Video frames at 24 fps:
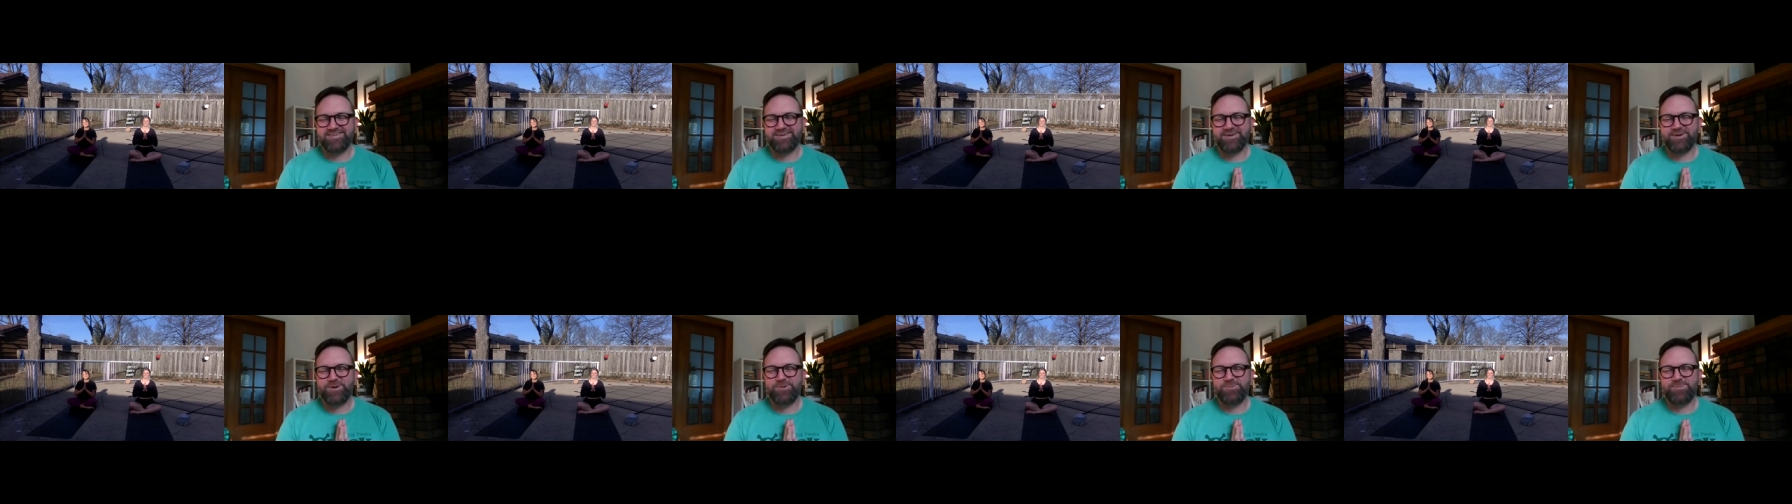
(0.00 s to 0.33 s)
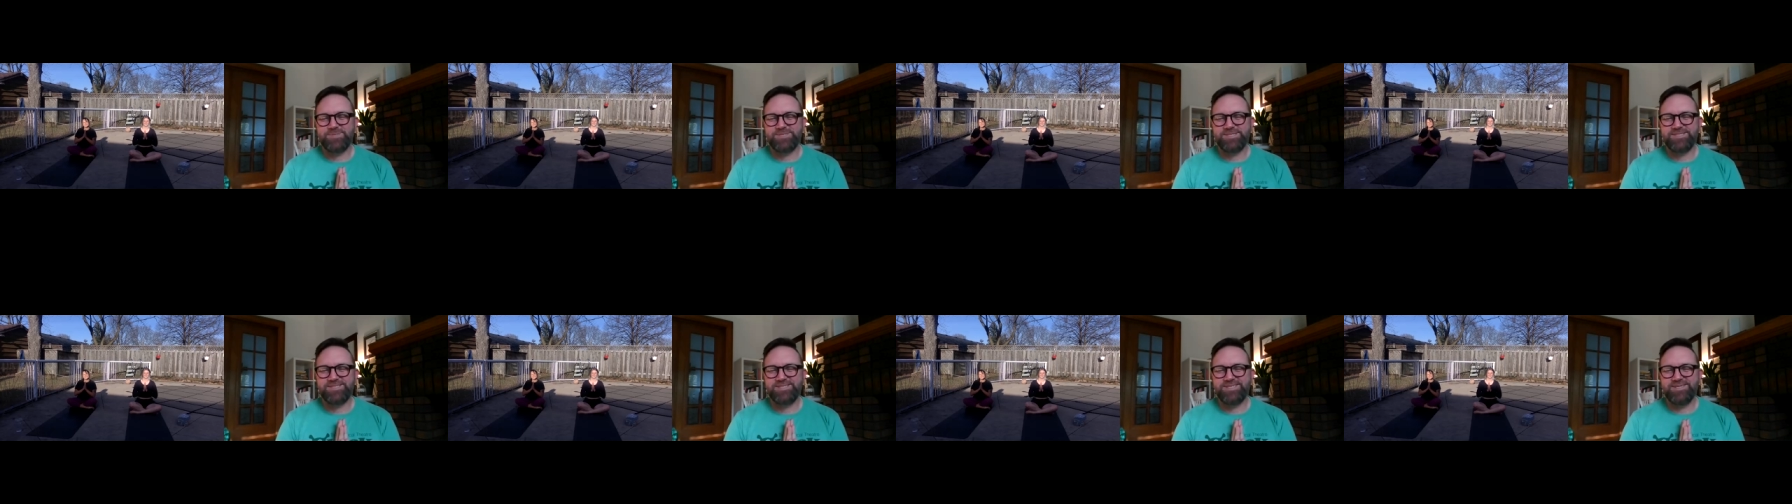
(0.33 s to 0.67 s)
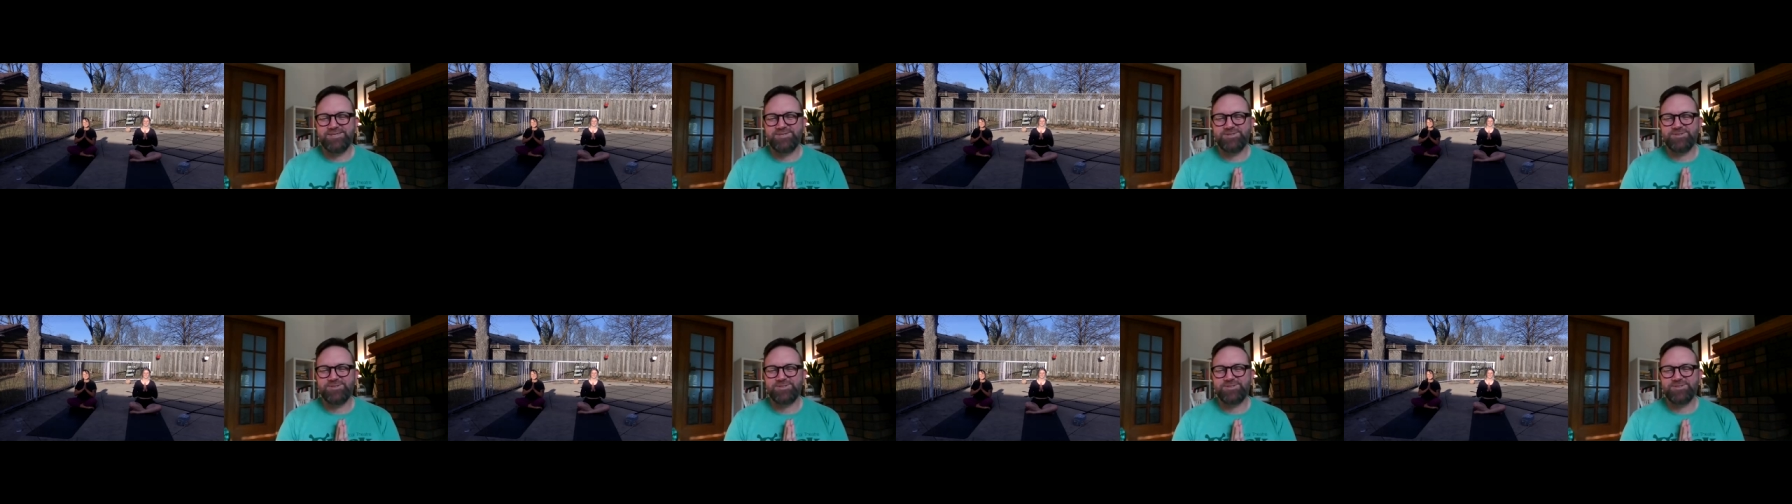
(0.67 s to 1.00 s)
I hope to see
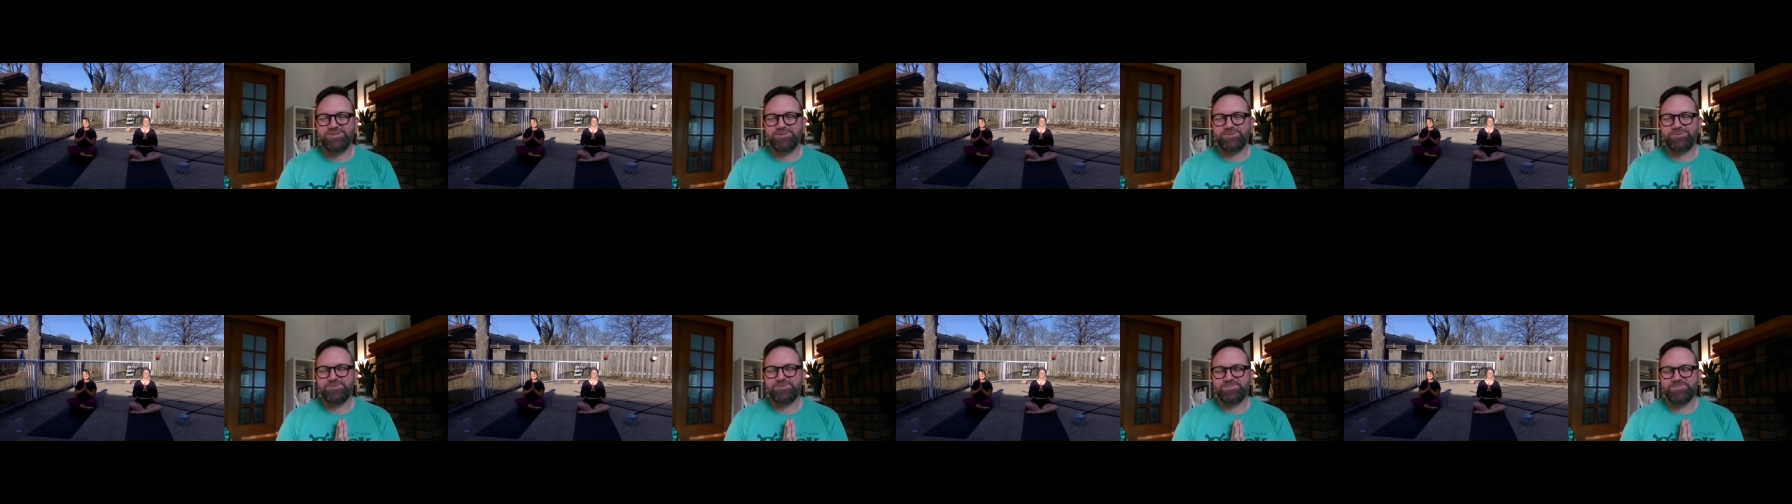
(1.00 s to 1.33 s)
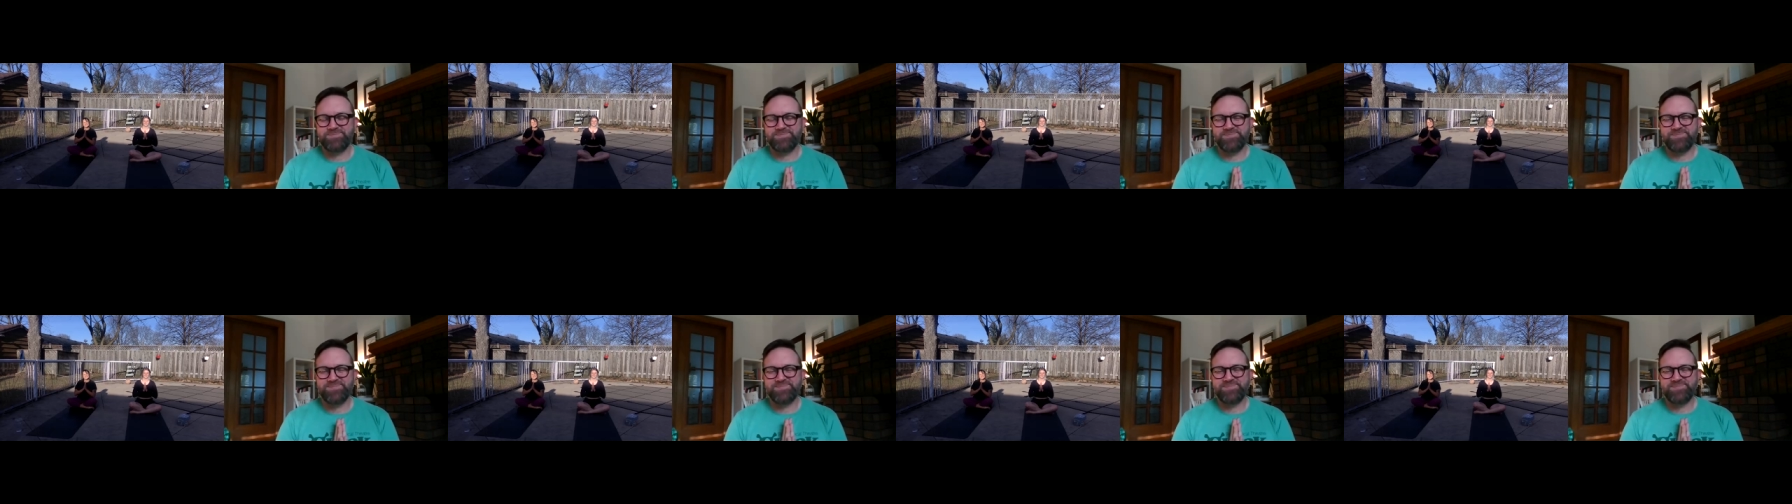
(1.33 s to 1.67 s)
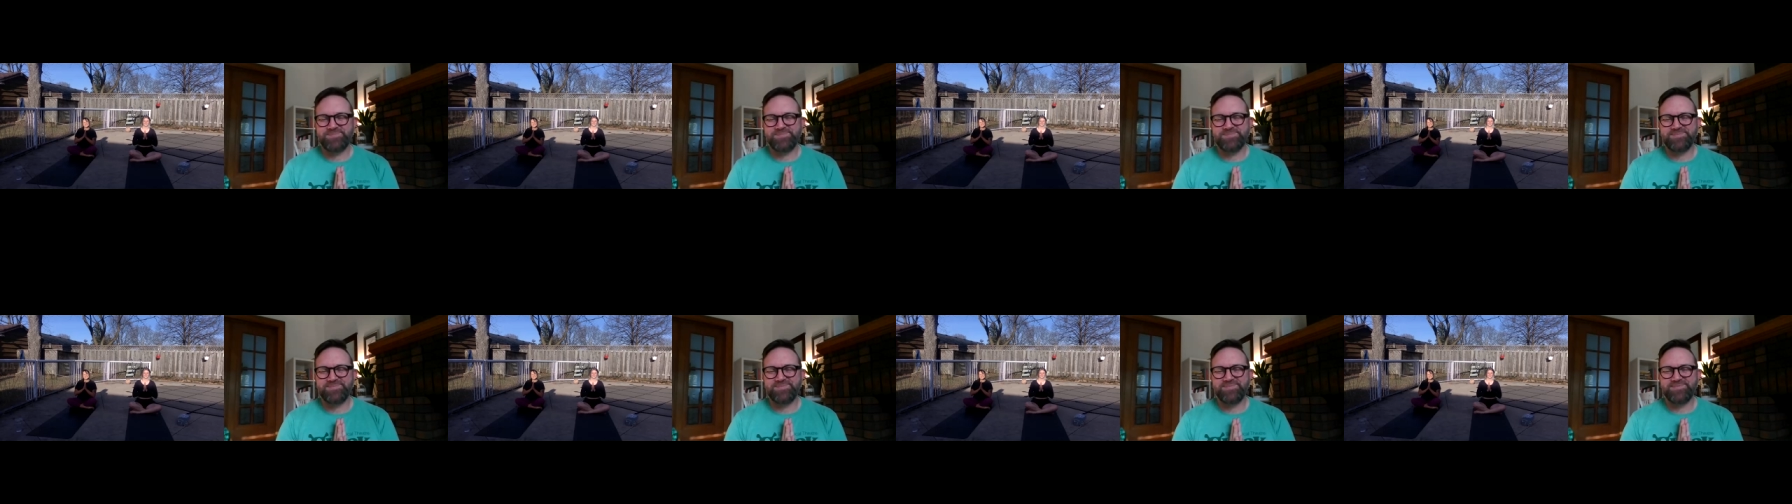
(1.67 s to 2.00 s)
you soon.
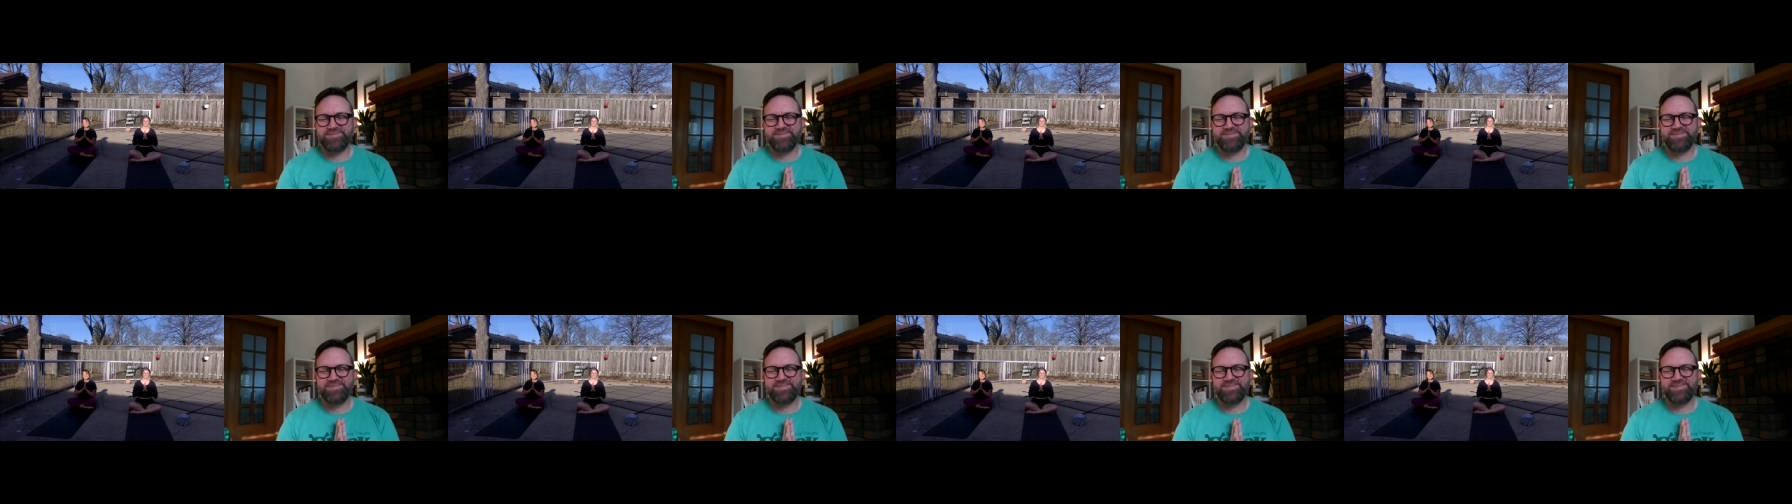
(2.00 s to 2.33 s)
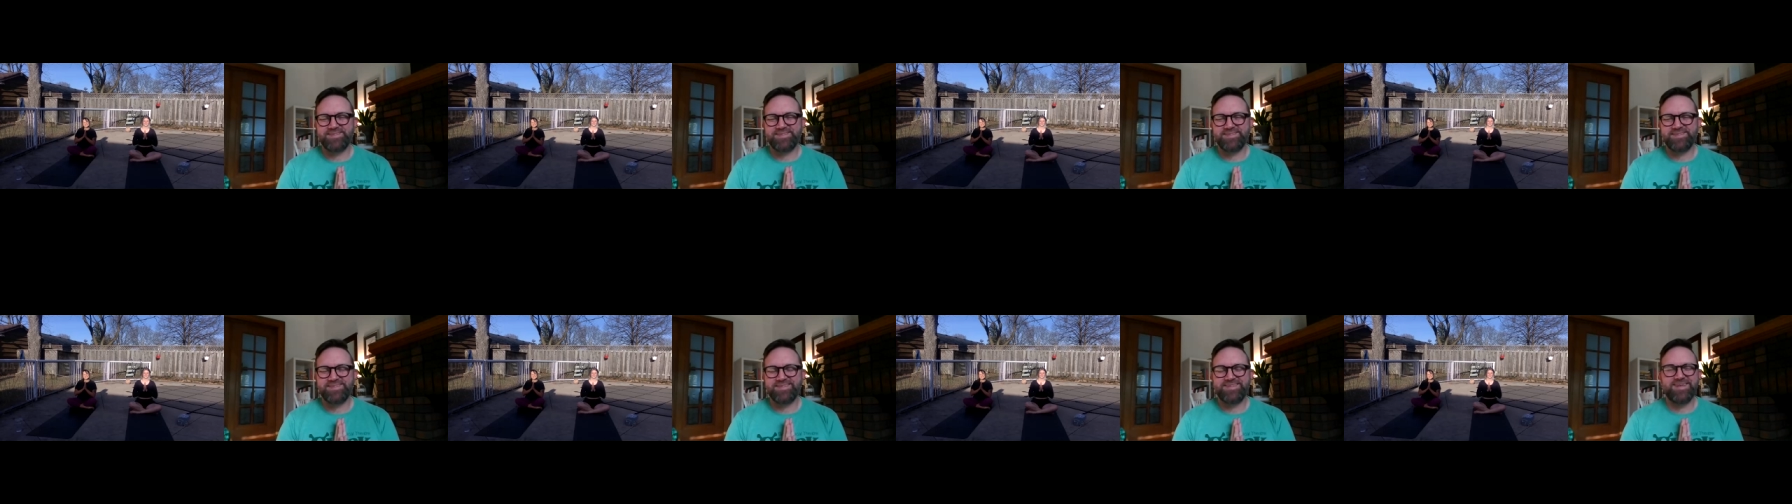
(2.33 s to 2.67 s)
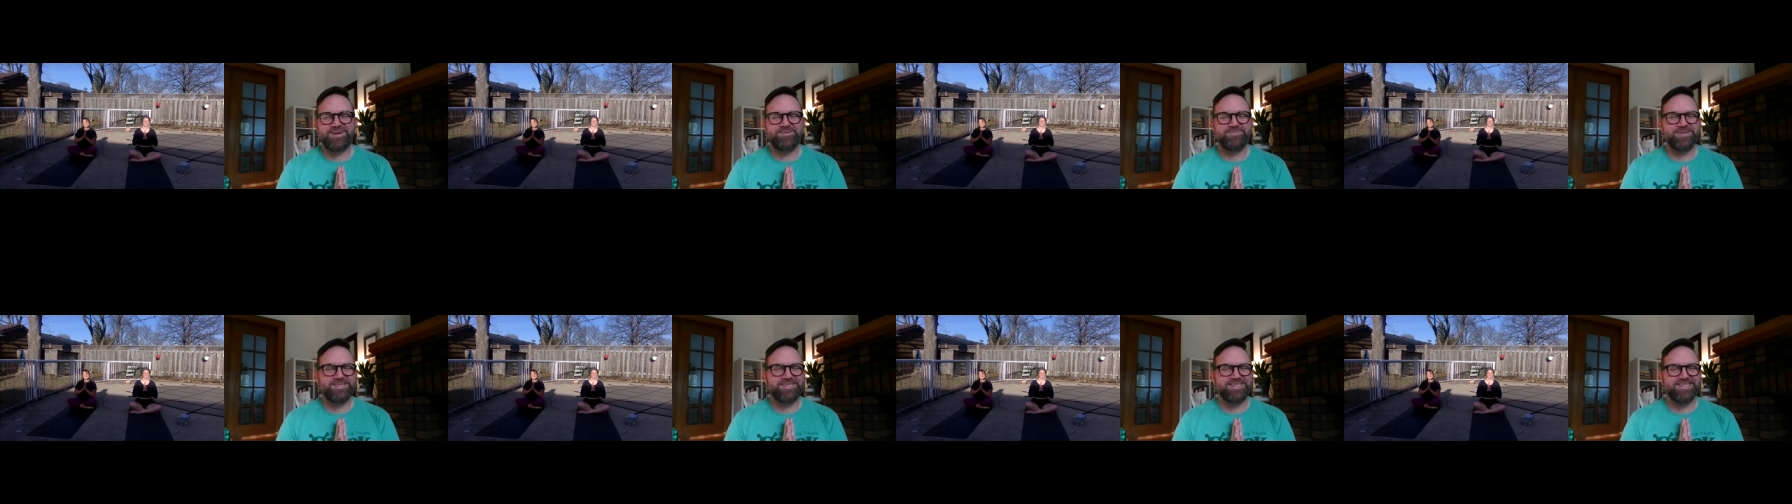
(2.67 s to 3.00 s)

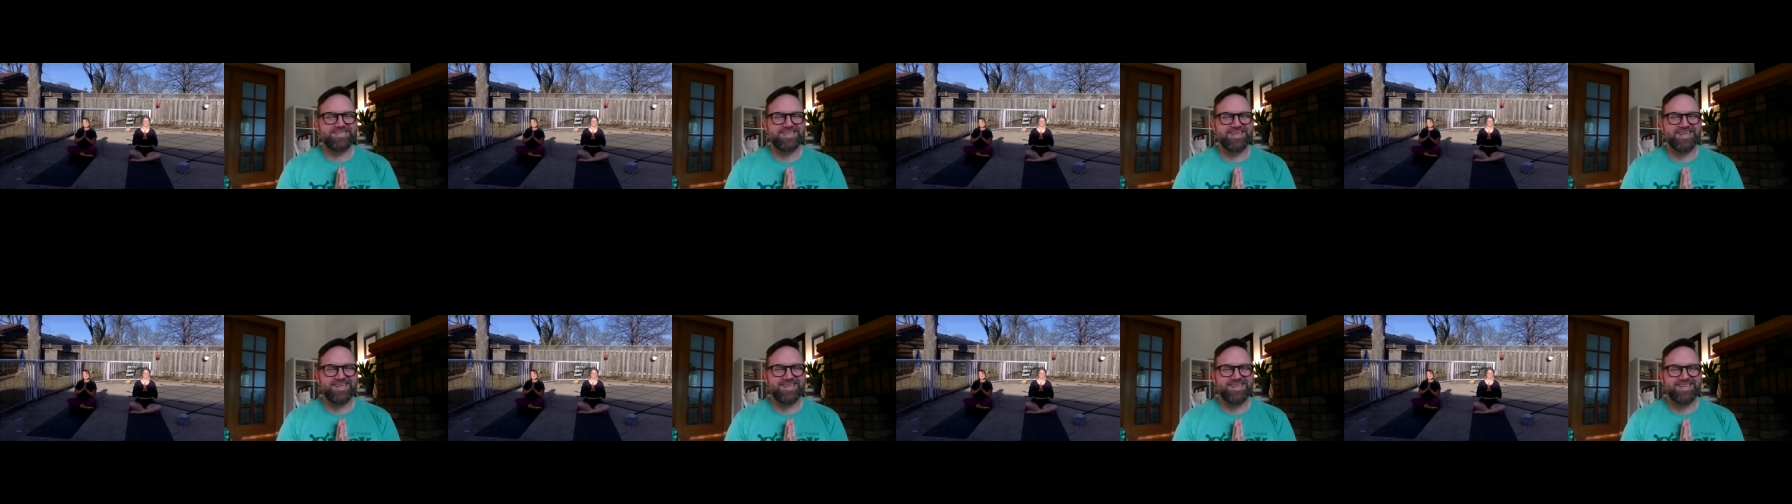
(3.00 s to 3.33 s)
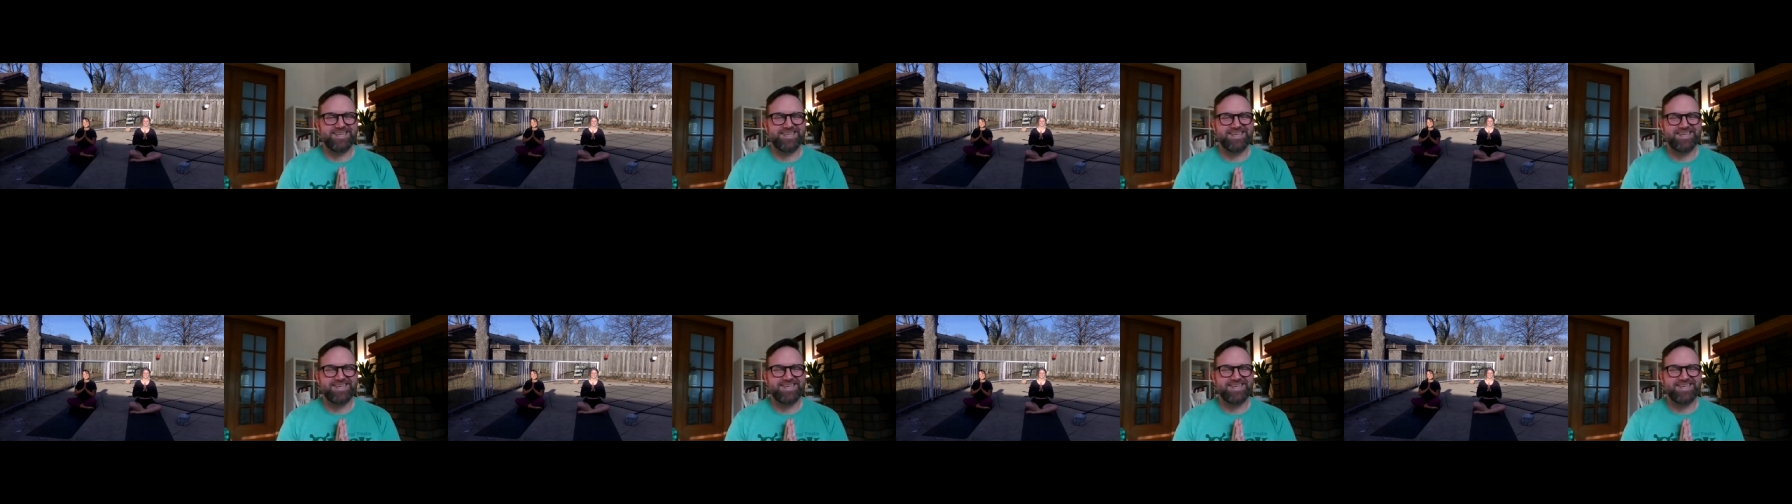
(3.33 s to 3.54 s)
Namaste.